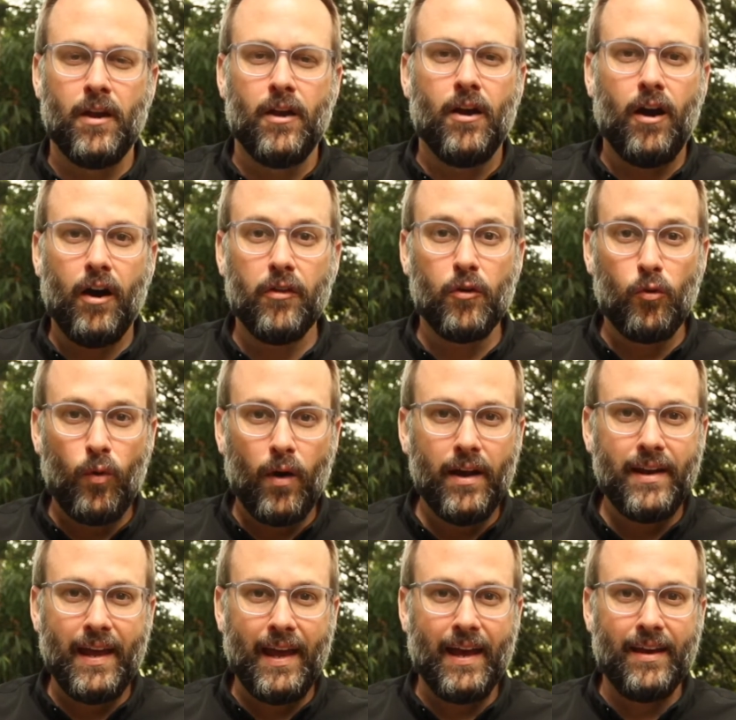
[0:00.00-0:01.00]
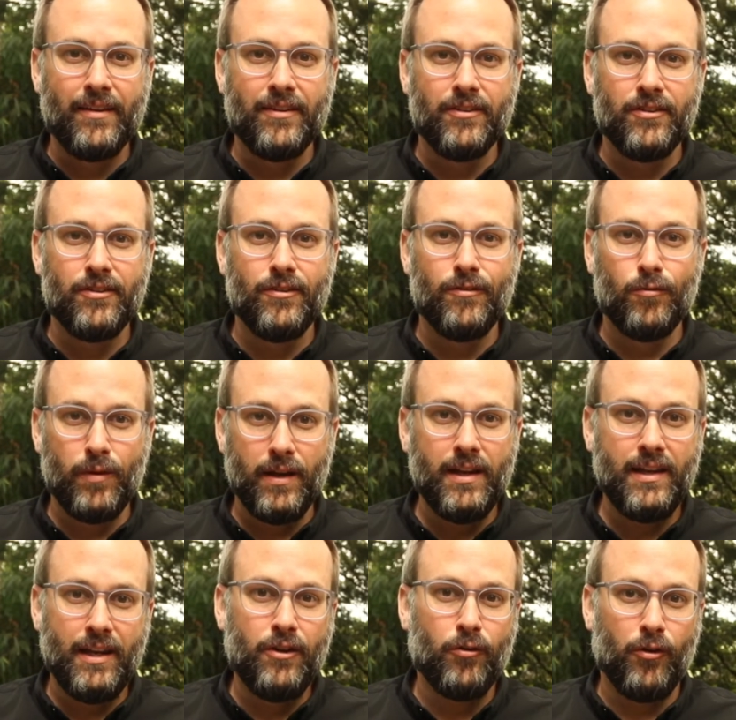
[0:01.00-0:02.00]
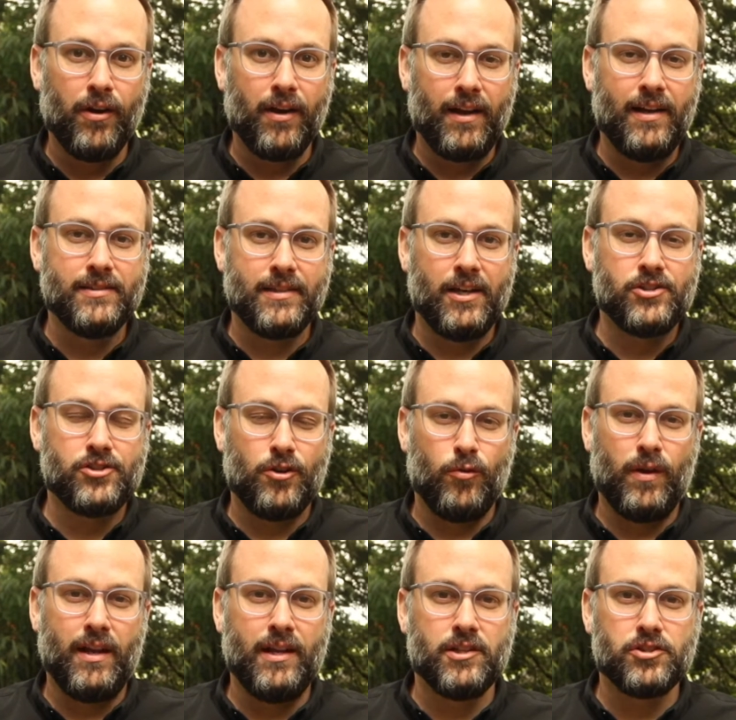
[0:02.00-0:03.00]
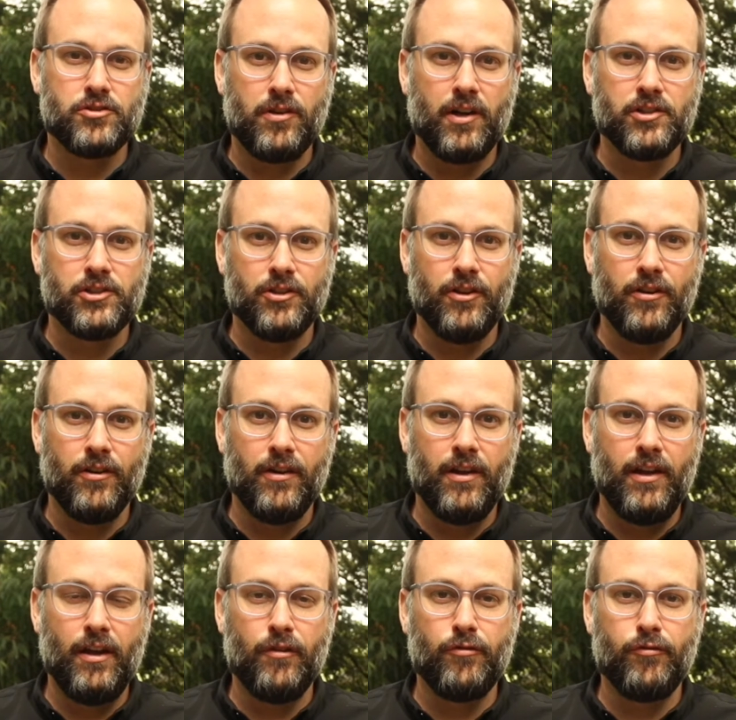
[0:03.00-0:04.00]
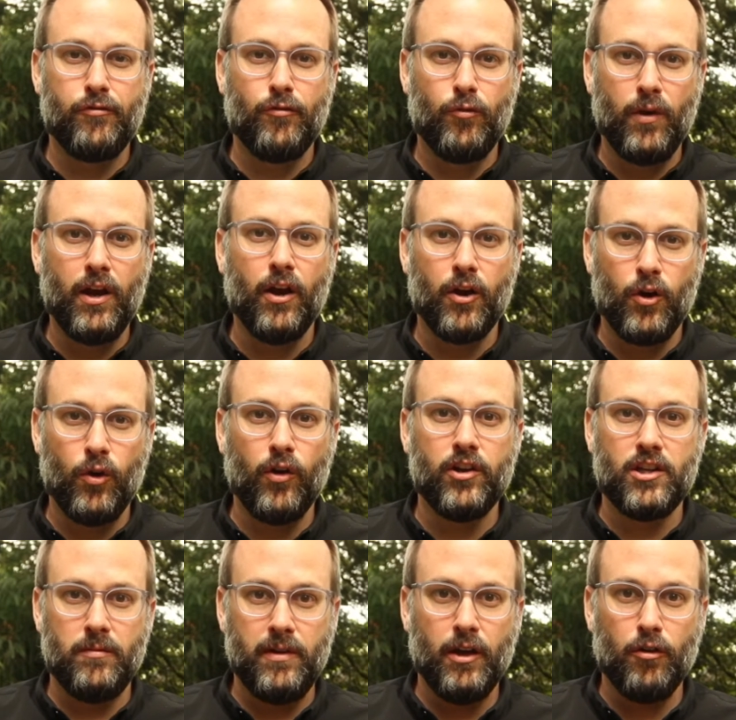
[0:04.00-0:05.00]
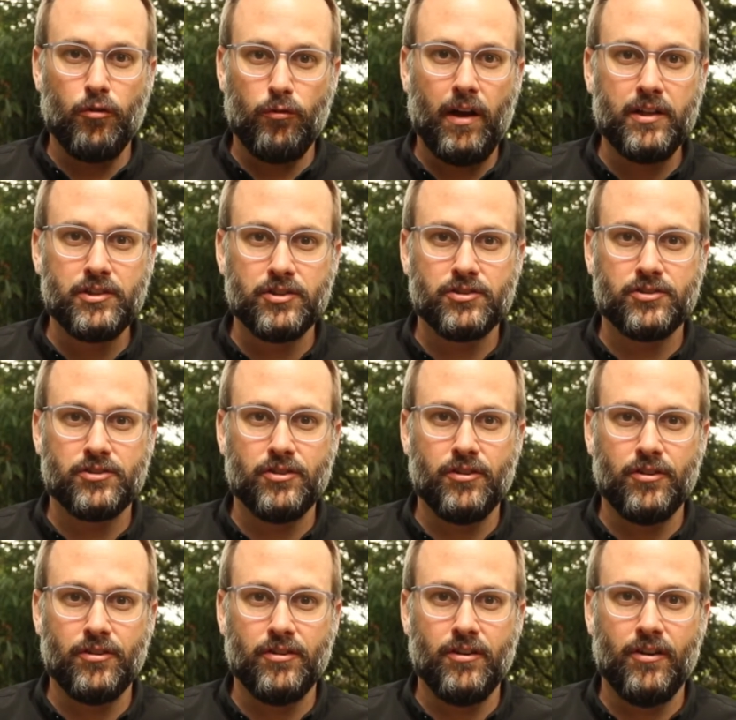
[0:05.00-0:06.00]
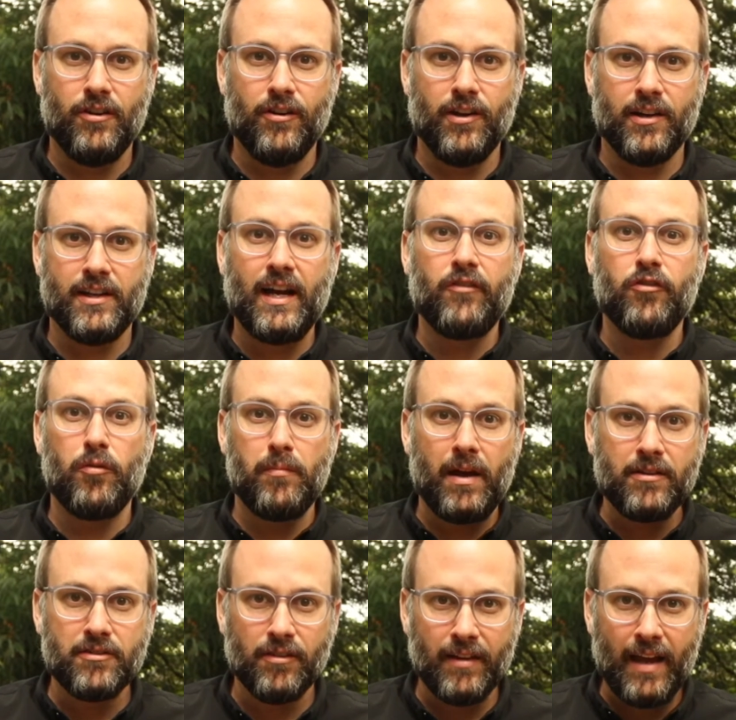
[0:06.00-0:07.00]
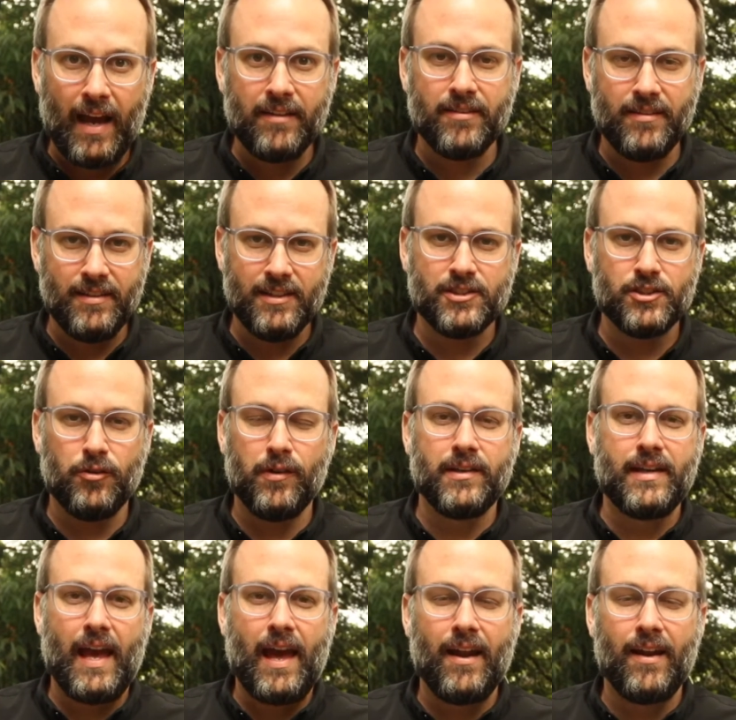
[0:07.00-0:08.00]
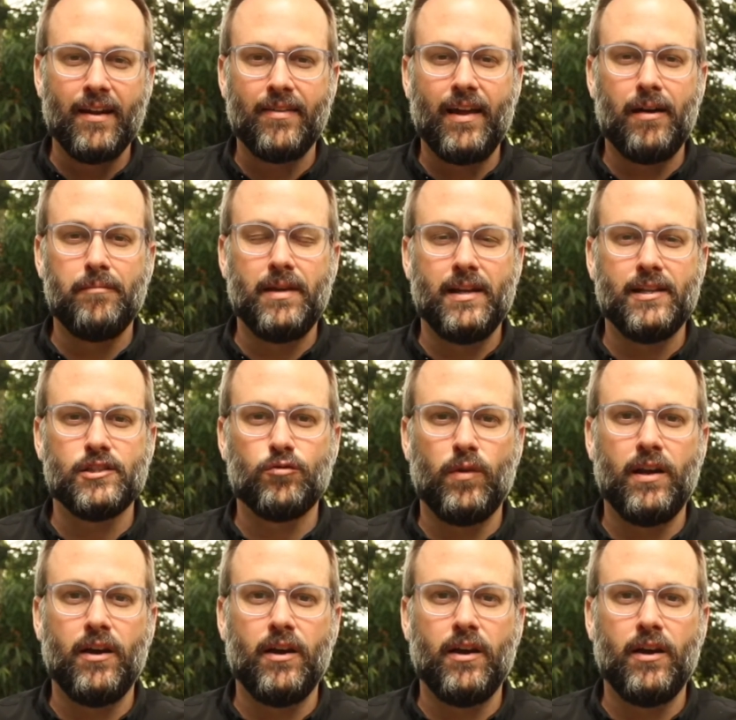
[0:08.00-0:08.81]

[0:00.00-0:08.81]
On the one hand, we need organization or we need structure if we are going to be a registered or a governmental entity. So in Canada, that means we